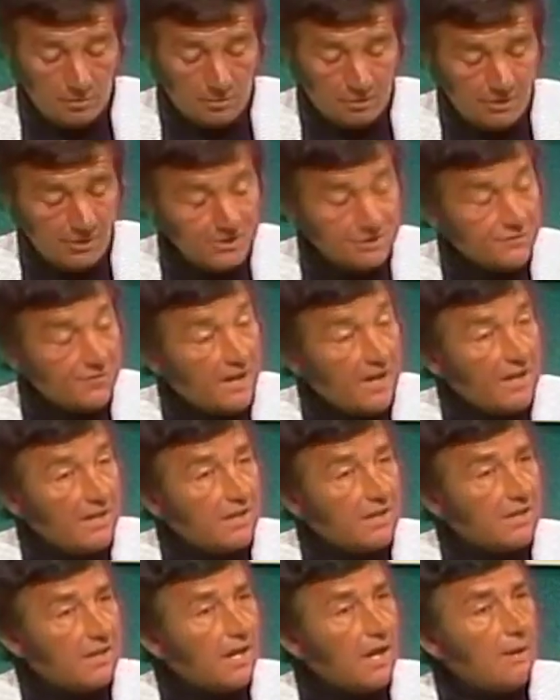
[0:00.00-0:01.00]
Prince
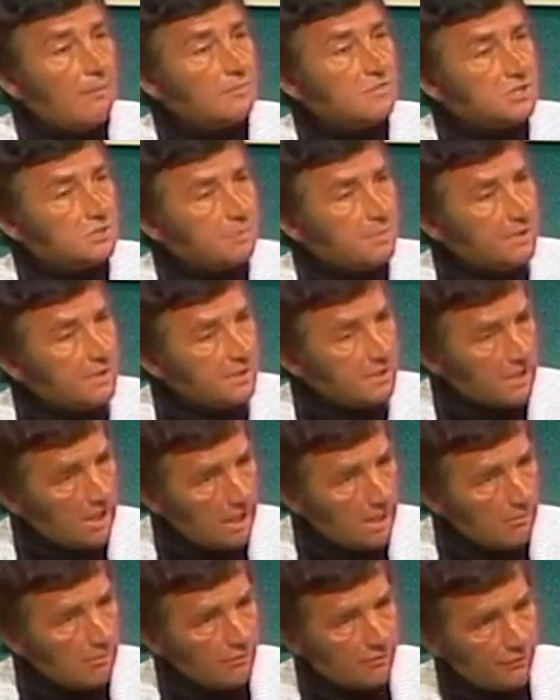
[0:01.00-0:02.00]
Valiant happens to be the
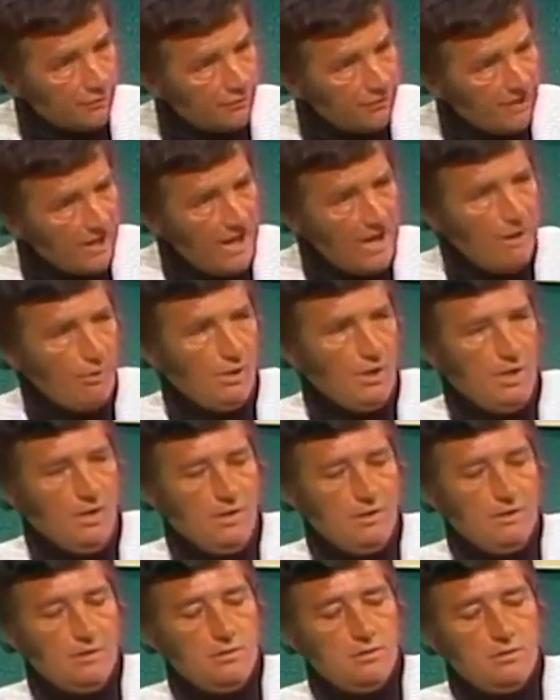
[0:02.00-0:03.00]
name of a
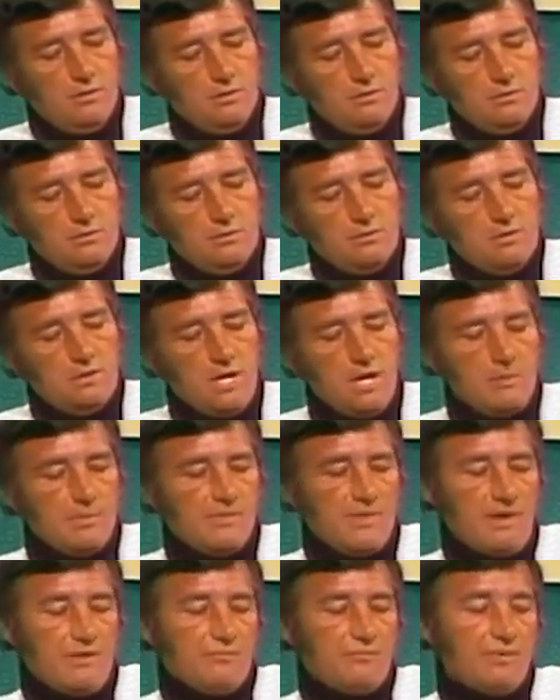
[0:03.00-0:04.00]
flower. The name
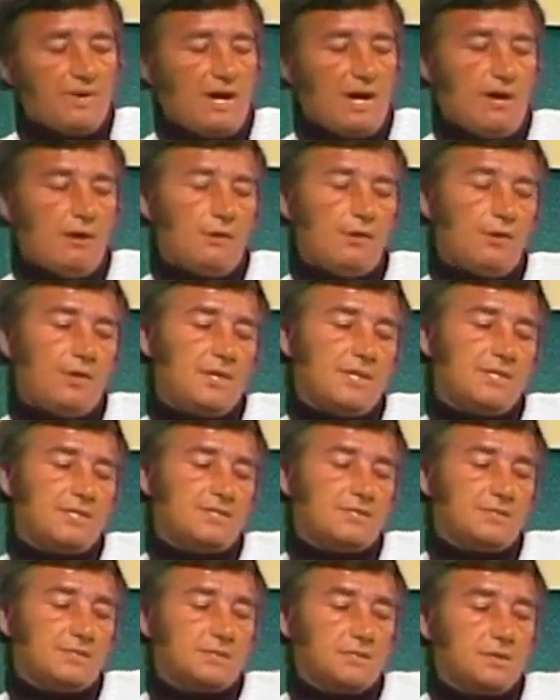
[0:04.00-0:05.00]
of that flower
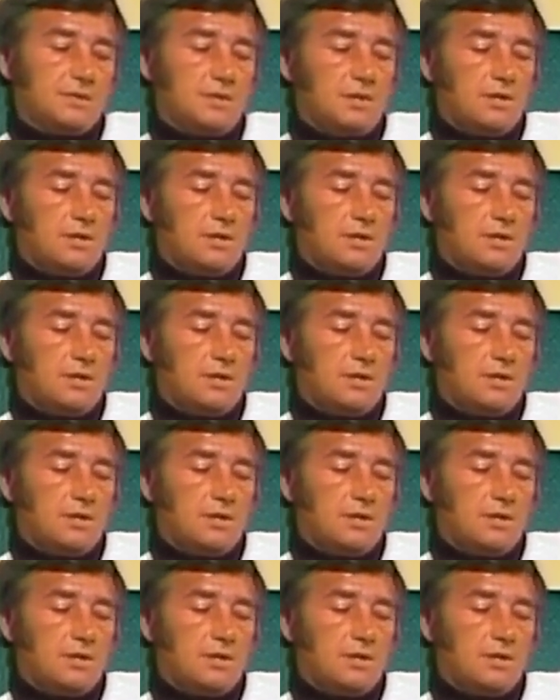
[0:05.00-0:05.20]
is